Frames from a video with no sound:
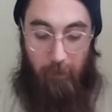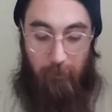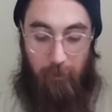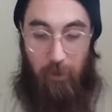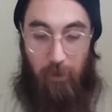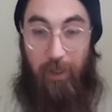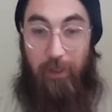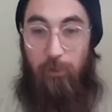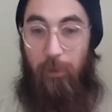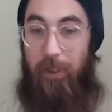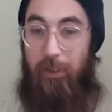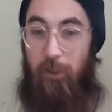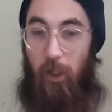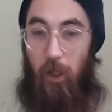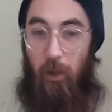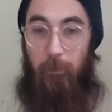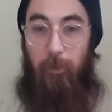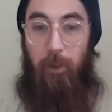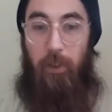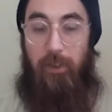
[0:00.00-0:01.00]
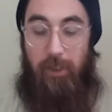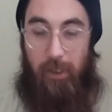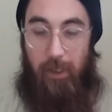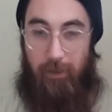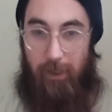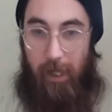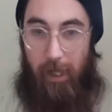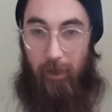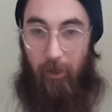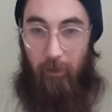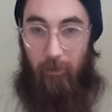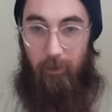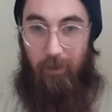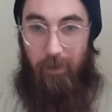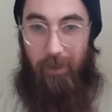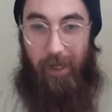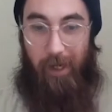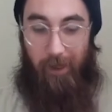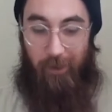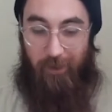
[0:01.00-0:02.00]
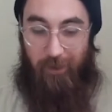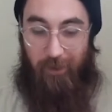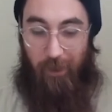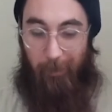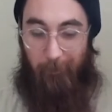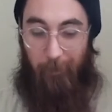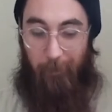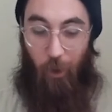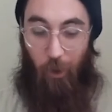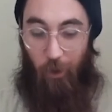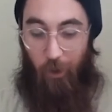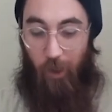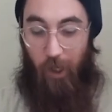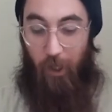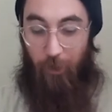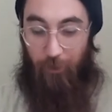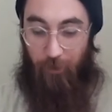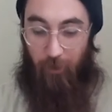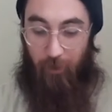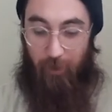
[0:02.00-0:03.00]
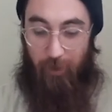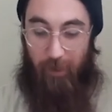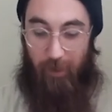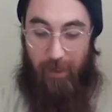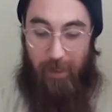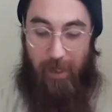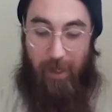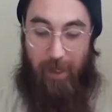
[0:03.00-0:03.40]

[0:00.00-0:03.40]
So that's why it's called percentile, so that per 100.